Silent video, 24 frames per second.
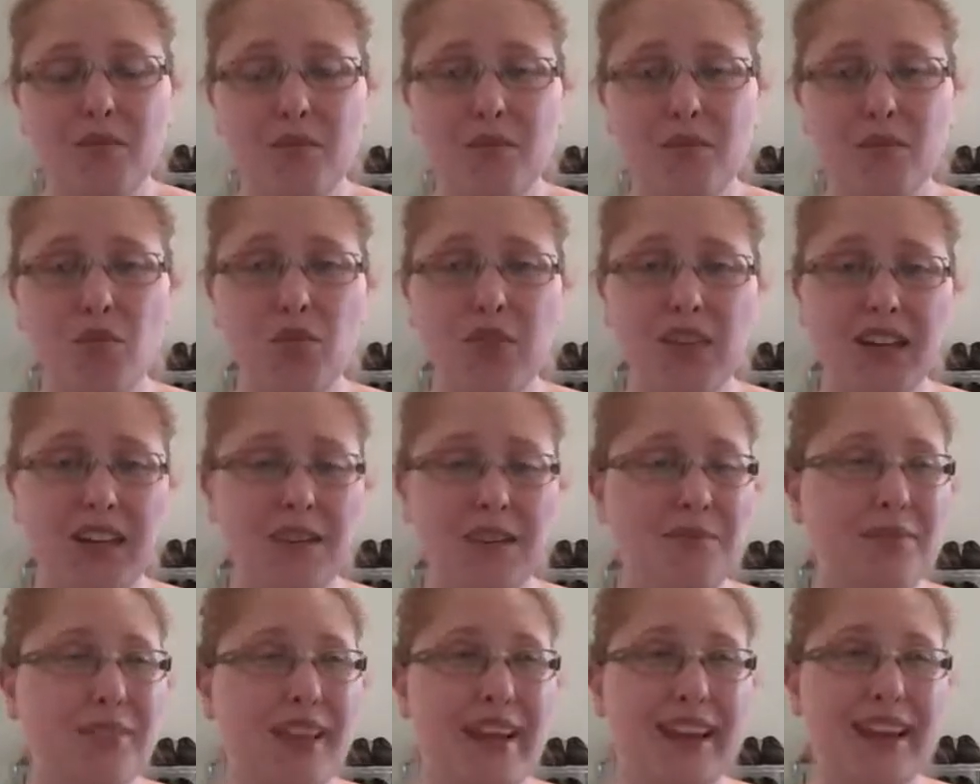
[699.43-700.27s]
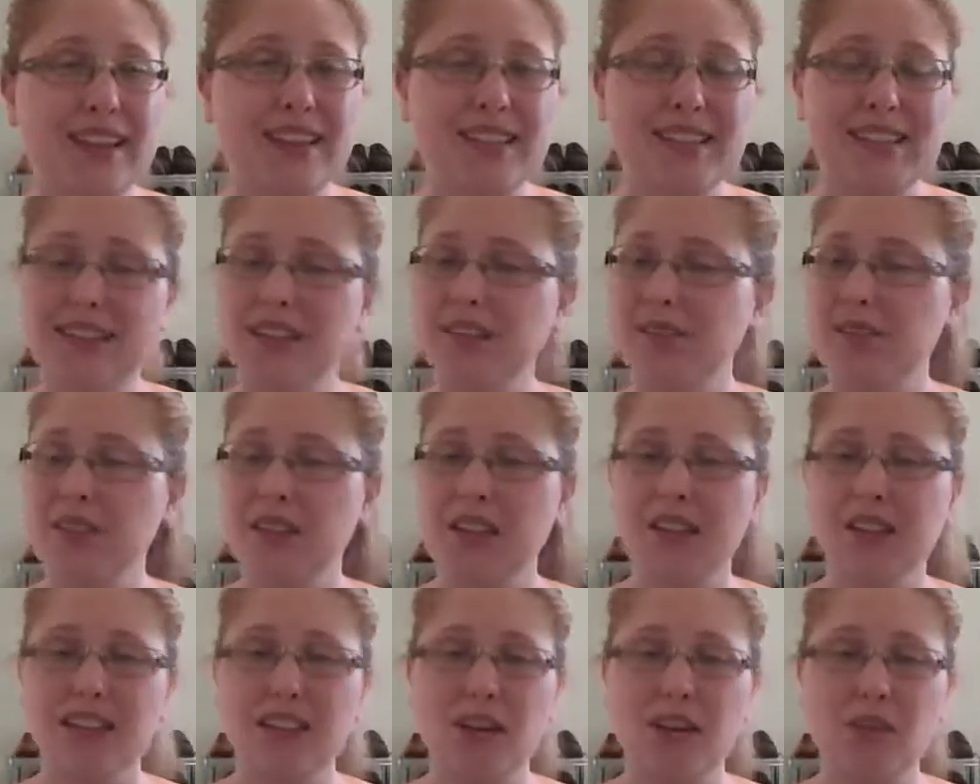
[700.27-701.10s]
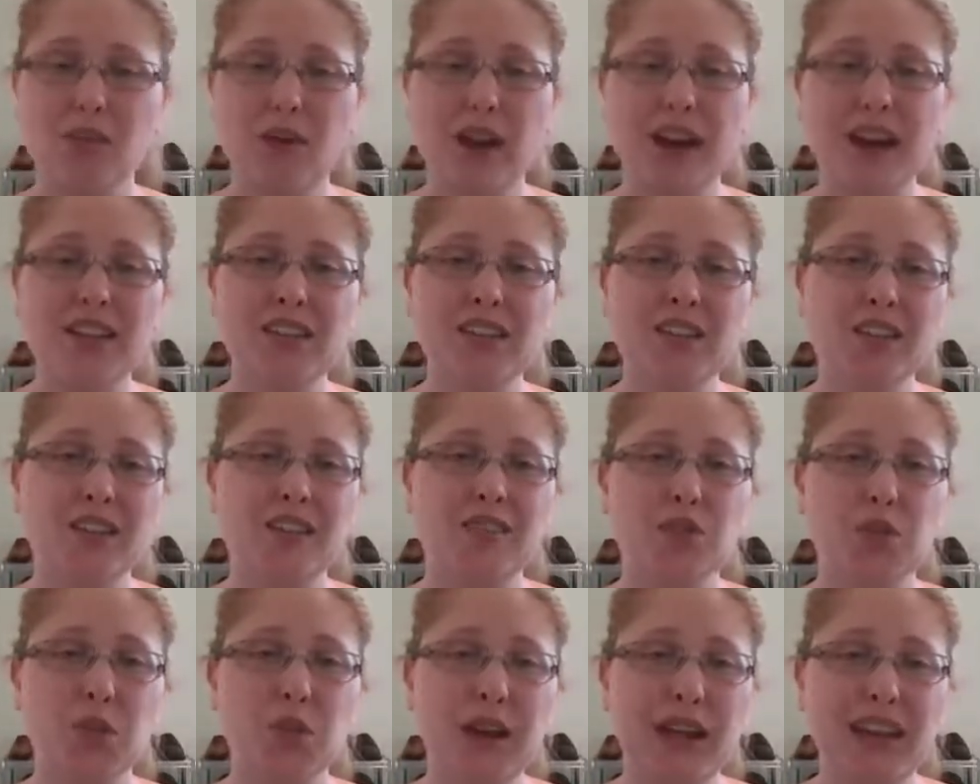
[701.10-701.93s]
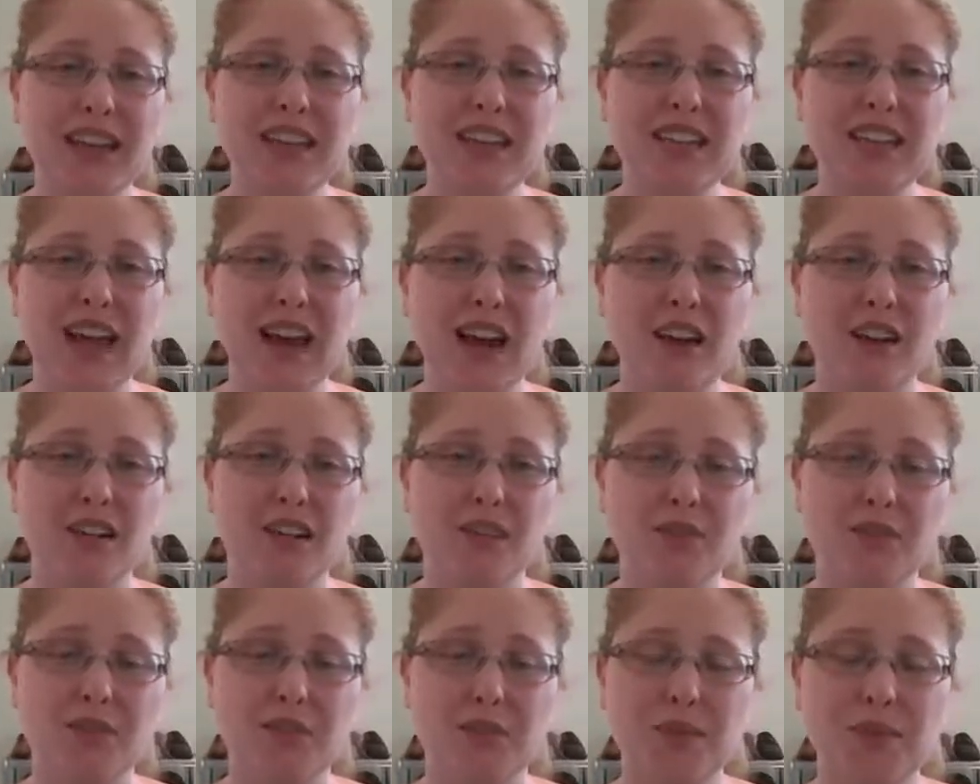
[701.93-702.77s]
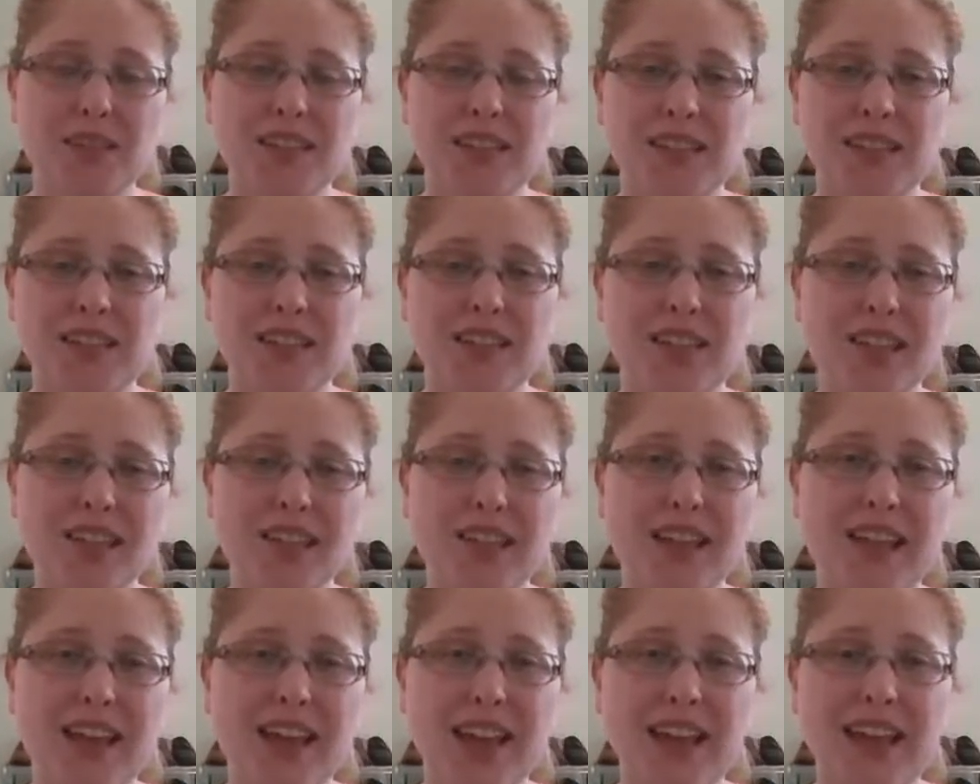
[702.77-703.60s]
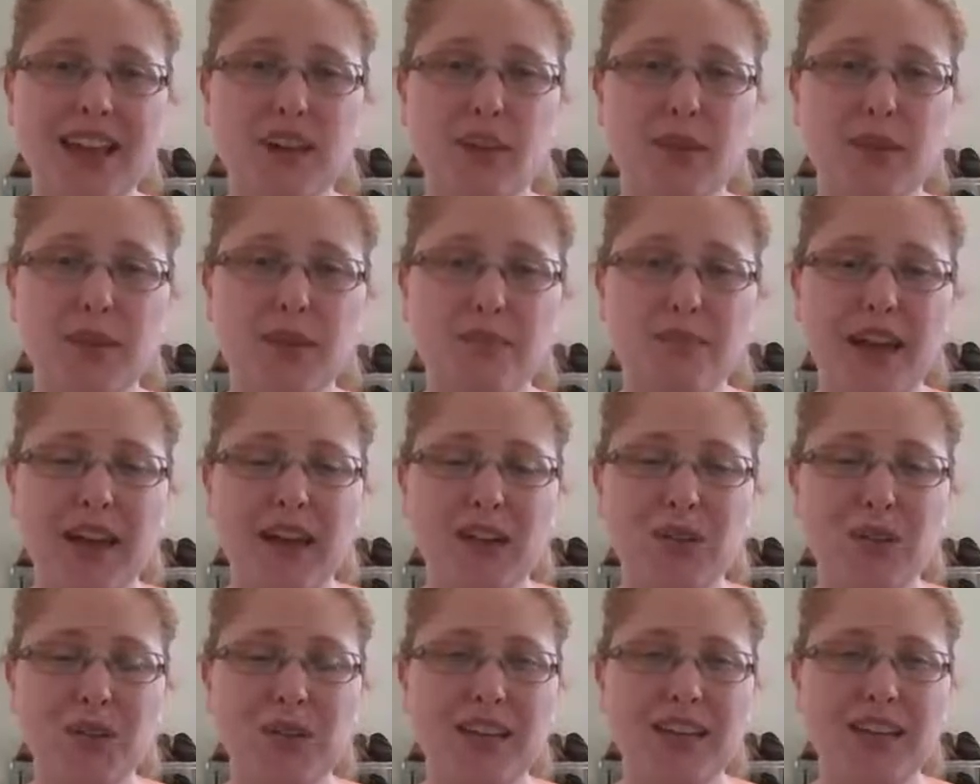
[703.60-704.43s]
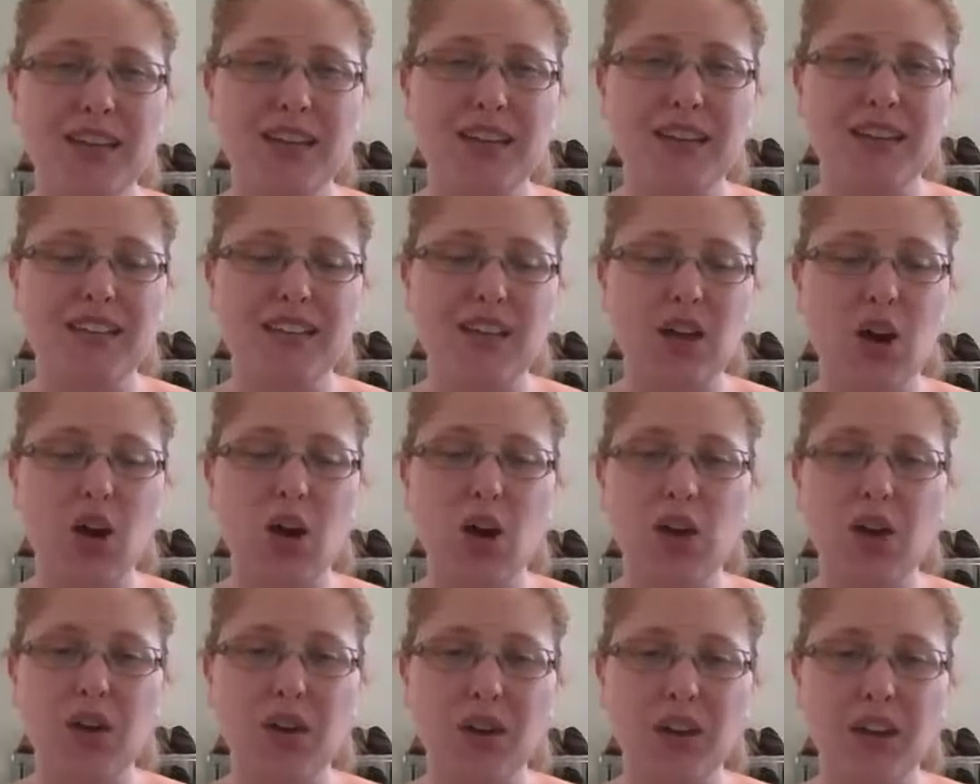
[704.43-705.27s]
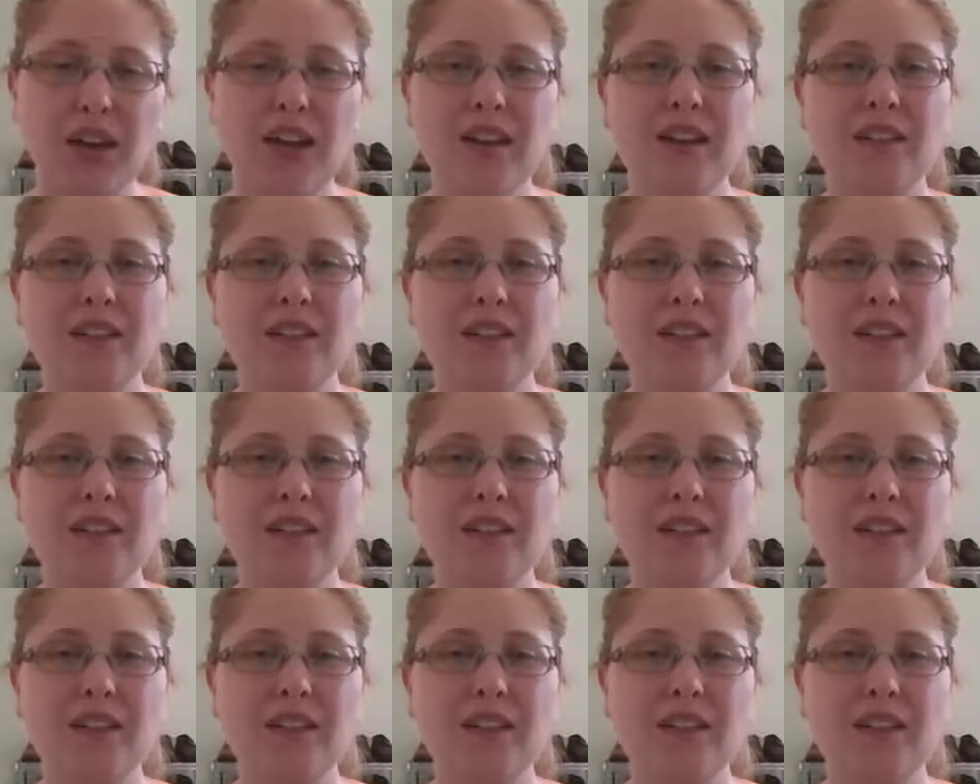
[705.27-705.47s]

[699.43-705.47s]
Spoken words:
put in place a range of trade tariffs, which is essentially economic penalties on